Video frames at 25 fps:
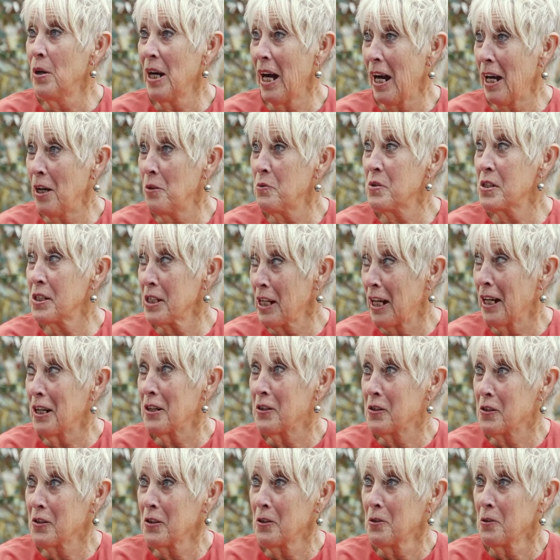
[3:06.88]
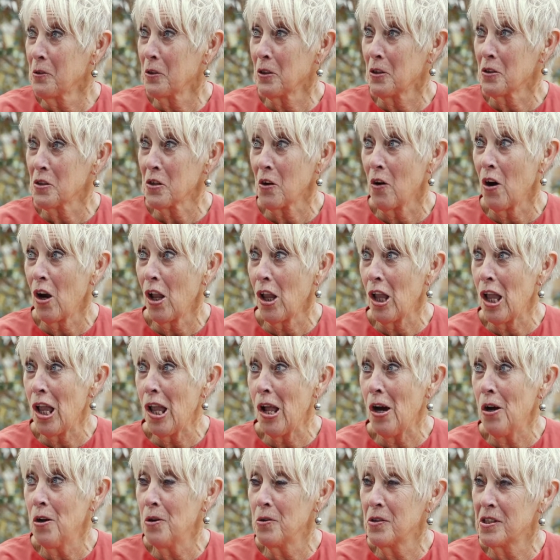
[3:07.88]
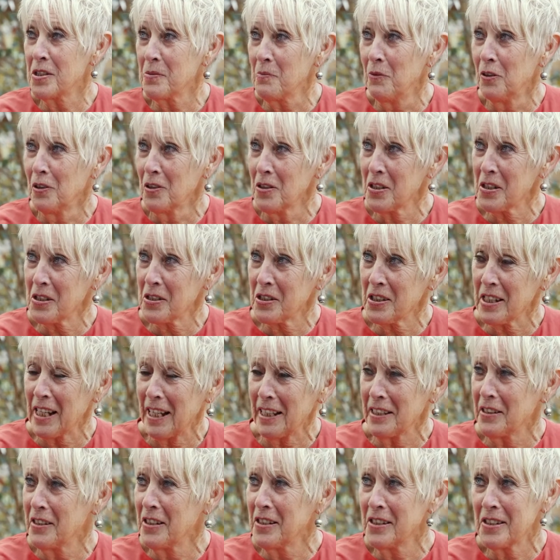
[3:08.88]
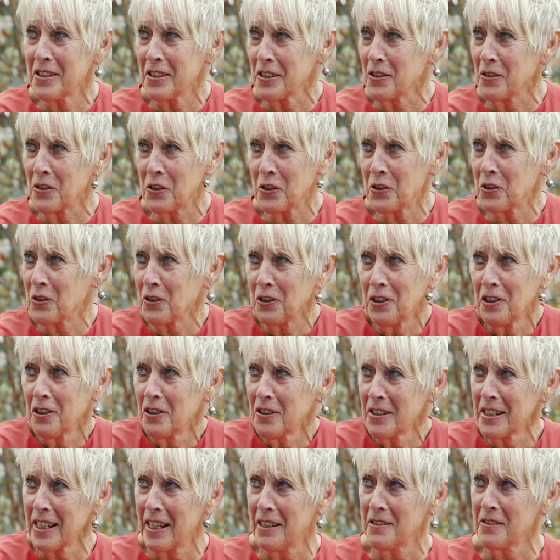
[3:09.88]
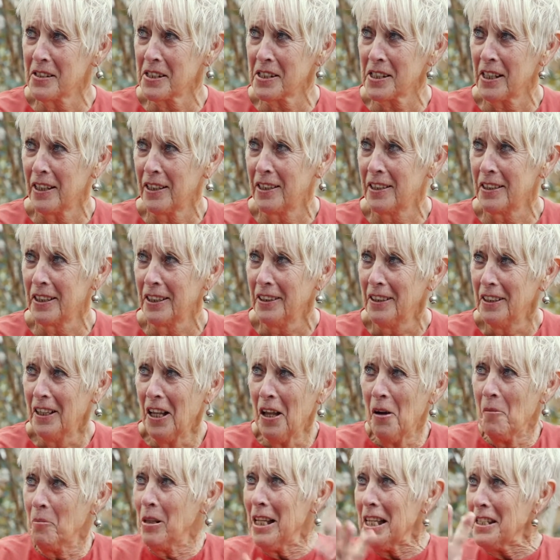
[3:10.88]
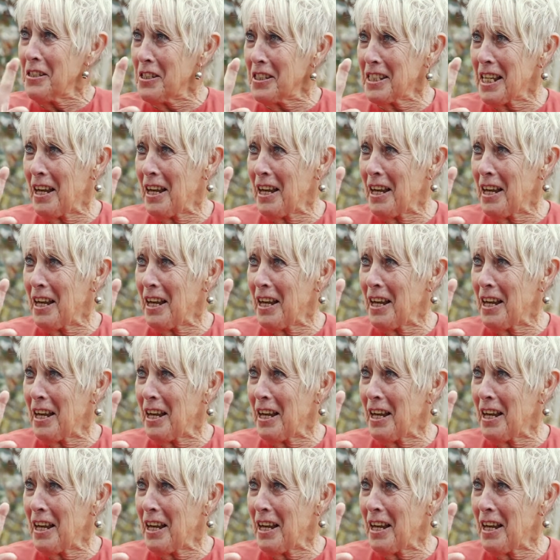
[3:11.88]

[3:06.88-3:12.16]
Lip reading: outside too, because there are loads more stands and stalls outside. Plants